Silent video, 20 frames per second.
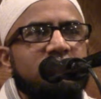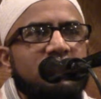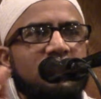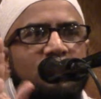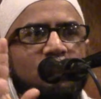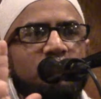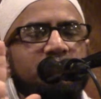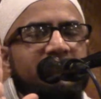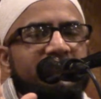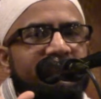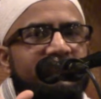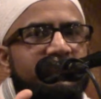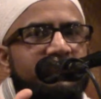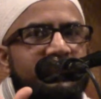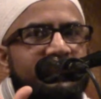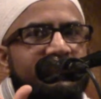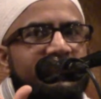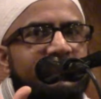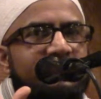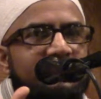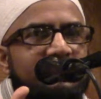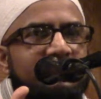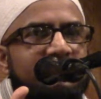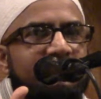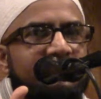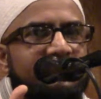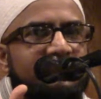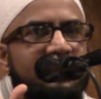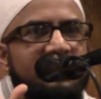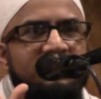I hope everyone
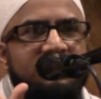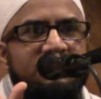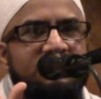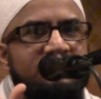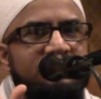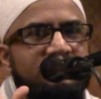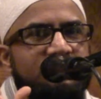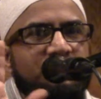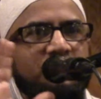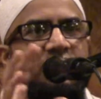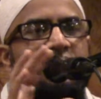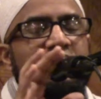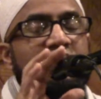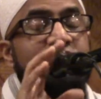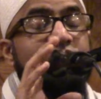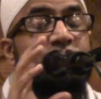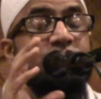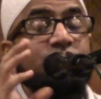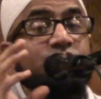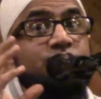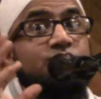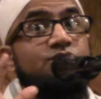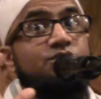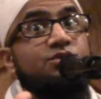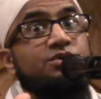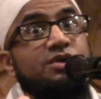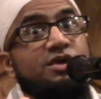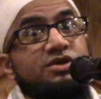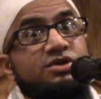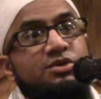recited this dua. As
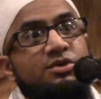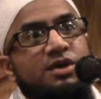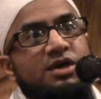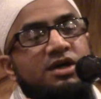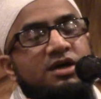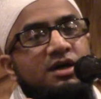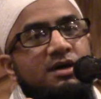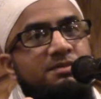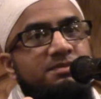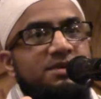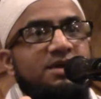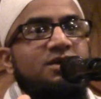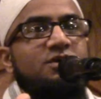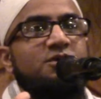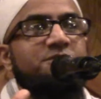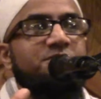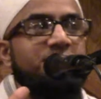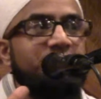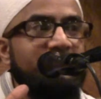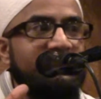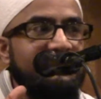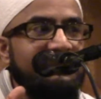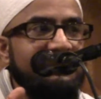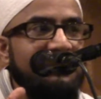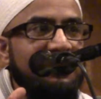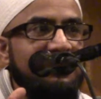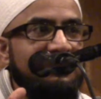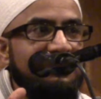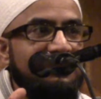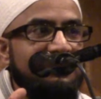soon as you wake up, I hope people
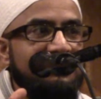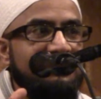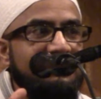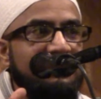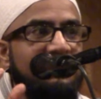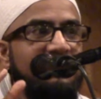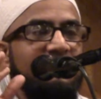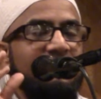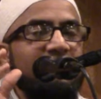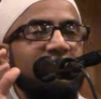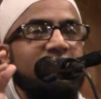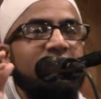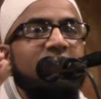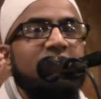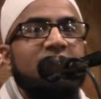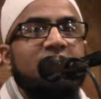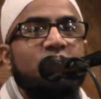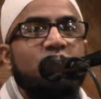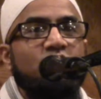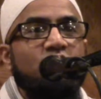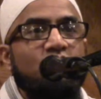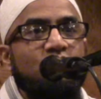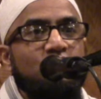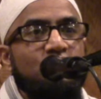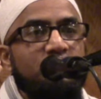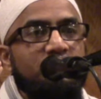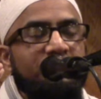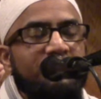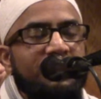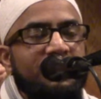recited this.
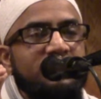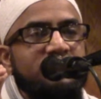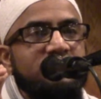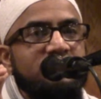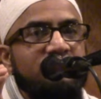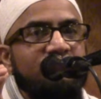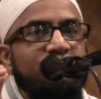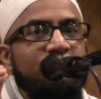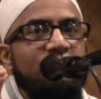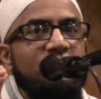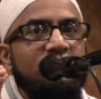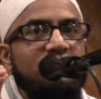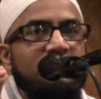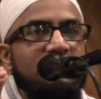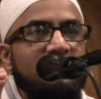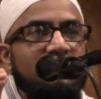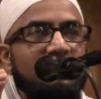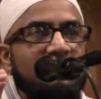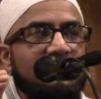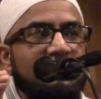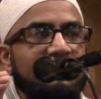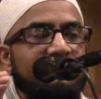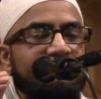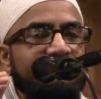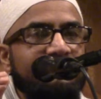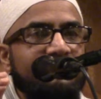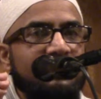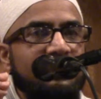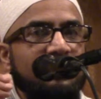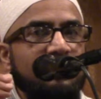All praises for
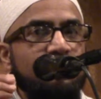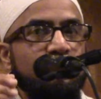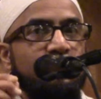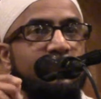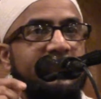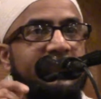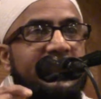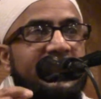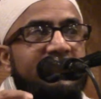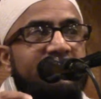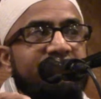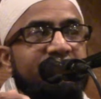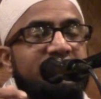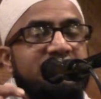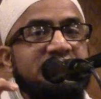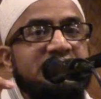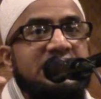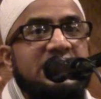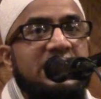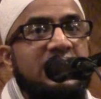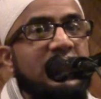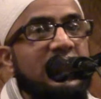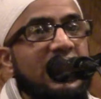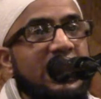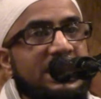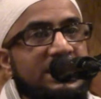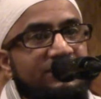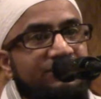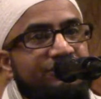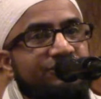Allah who gave us
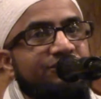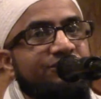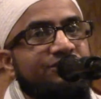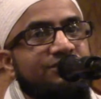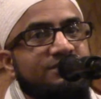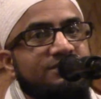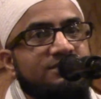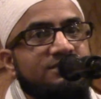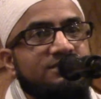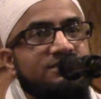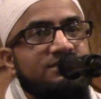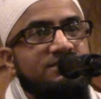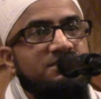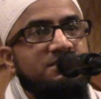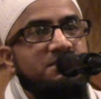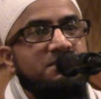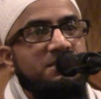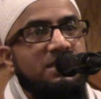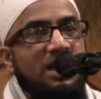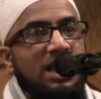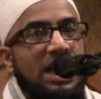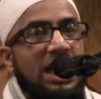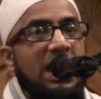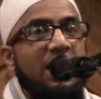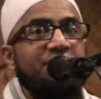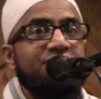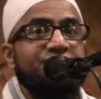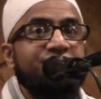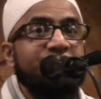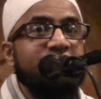life
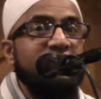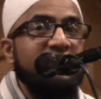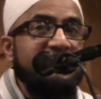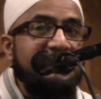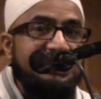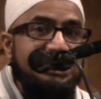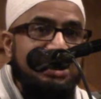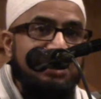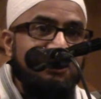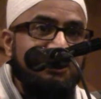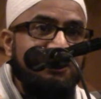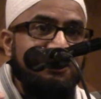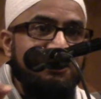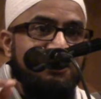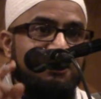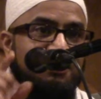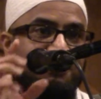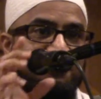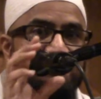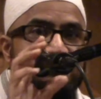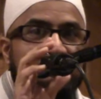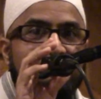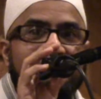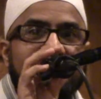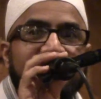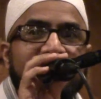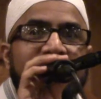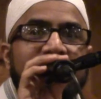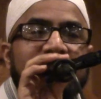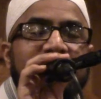after death.
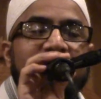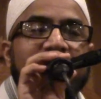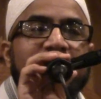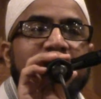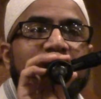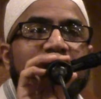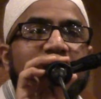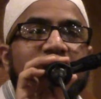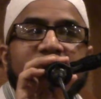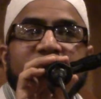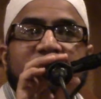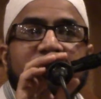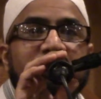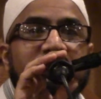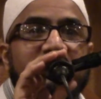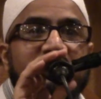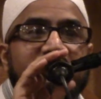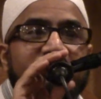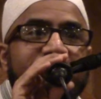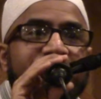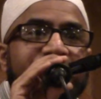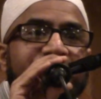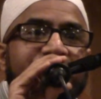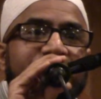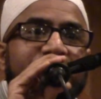What does that mean?